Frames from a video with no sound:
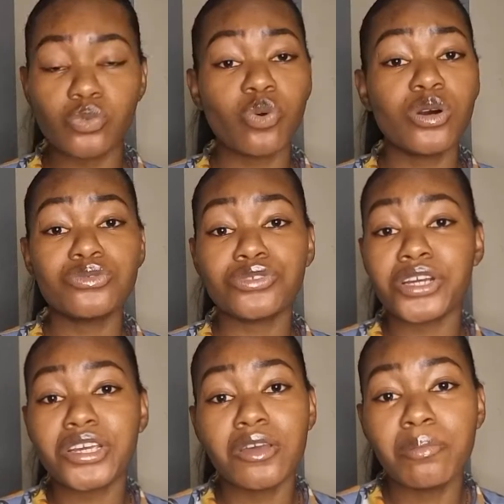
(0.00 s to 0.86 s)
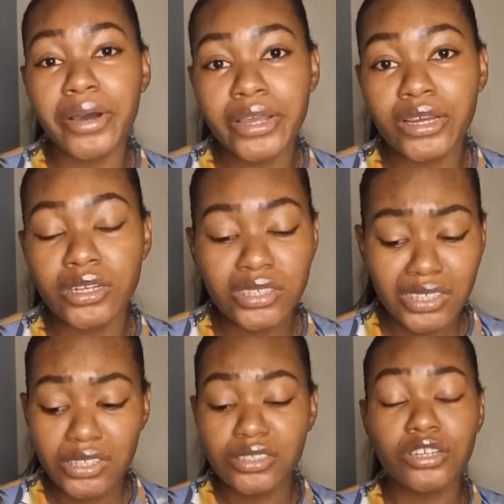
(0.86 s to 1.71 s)
100k buyer,
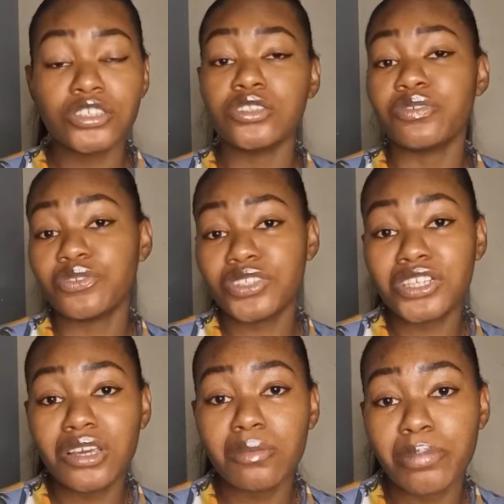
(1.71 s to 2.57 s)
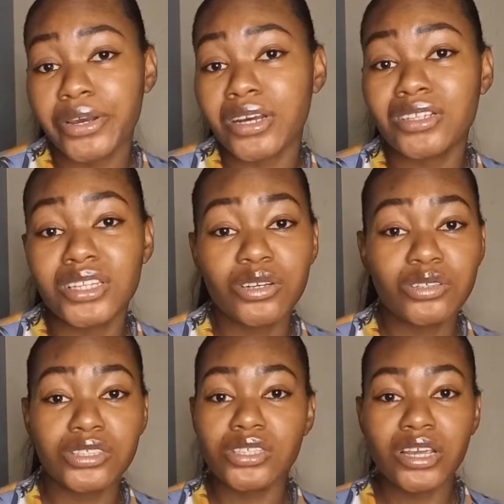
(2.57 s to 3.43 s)
there's the 50k buyer,
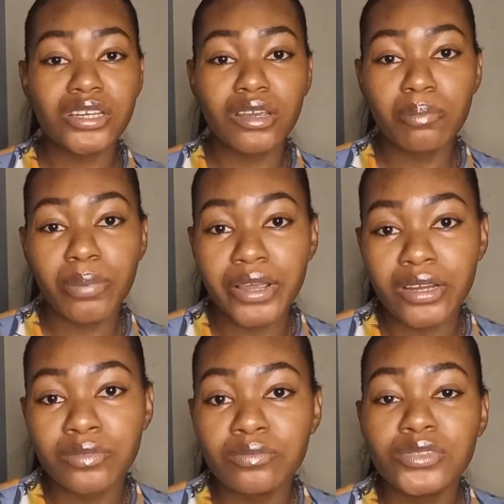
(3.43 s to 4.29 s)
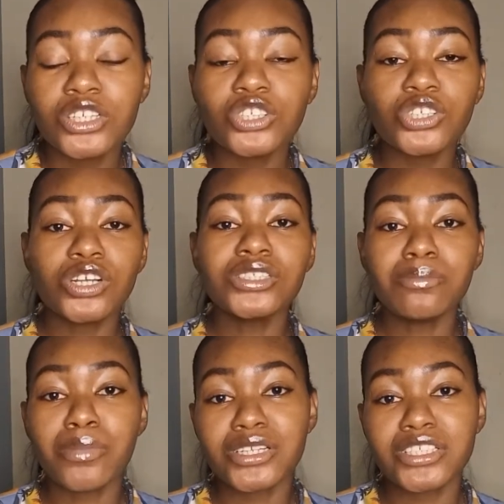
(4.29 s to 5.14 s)
there's the 10k buyer. So it
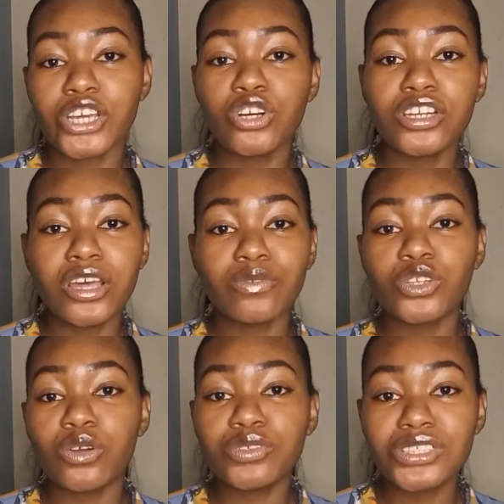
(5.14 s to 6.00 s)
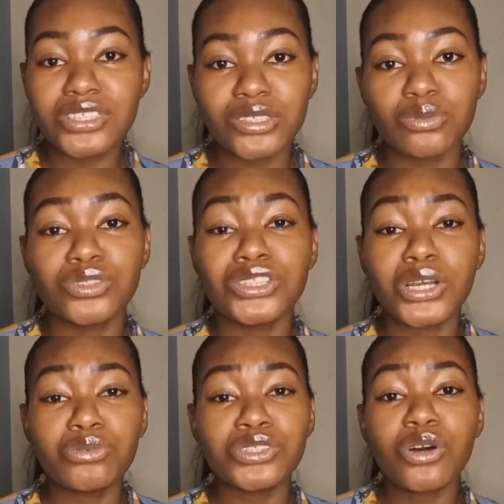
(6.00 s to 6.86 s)
doesn't matter your level of skill,
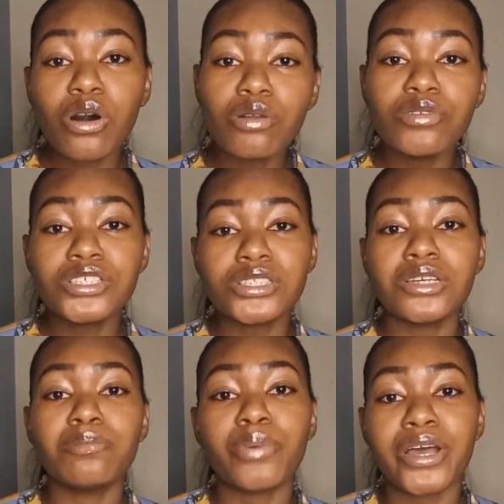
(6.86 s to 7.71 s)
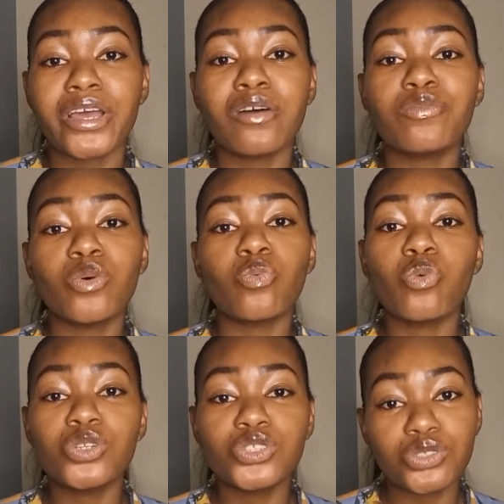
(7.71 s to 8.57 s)
there is always a buyer for
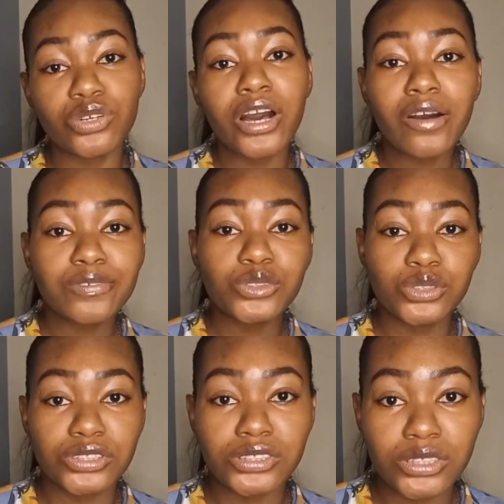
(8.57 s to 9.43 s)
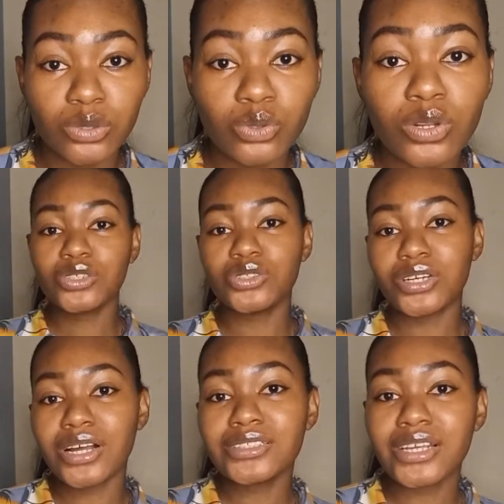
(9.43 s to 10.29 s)
what you have to sell.
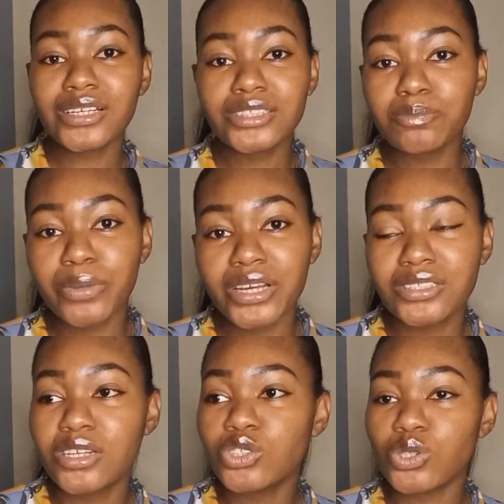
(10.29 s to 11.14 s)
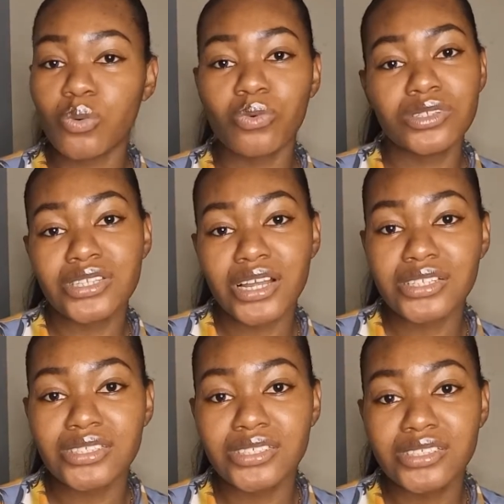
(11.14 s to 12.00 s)
You can't expect someone
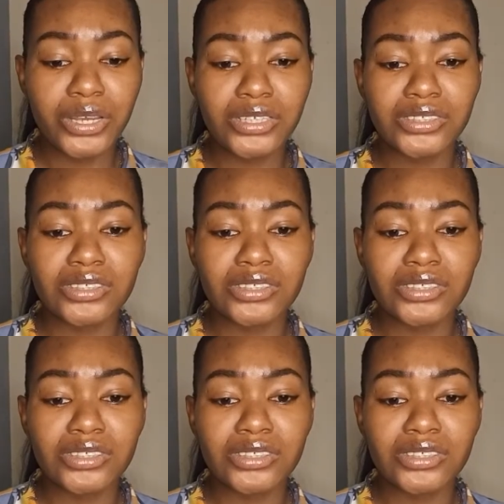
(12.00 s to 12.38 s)
that's paid